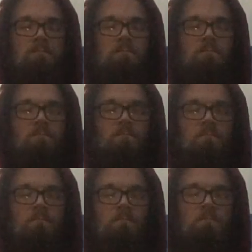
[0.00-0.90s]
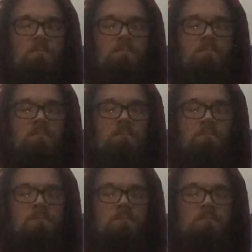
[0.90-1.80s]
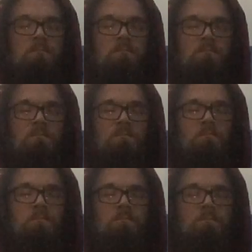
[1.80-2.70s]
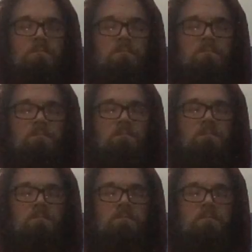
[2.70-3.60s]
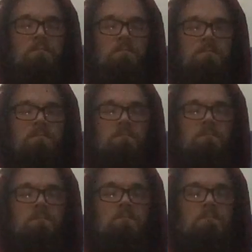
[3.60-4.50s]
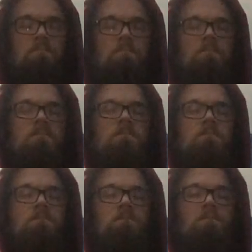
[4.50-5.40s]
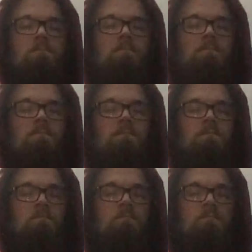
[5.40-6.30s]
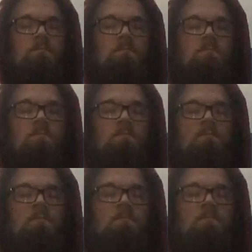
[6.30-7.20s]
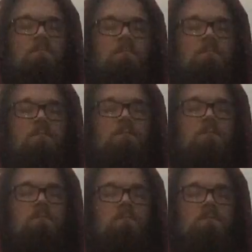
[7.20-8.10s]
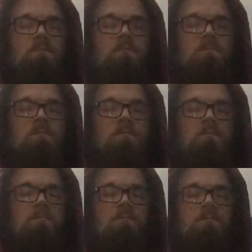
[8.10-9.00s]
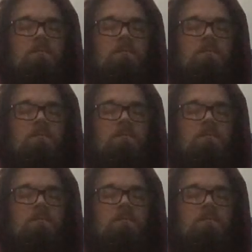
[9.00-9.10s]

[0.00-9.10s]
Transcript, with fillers: After you've meditated for even maybe just three minutes, you can simply return back to the now.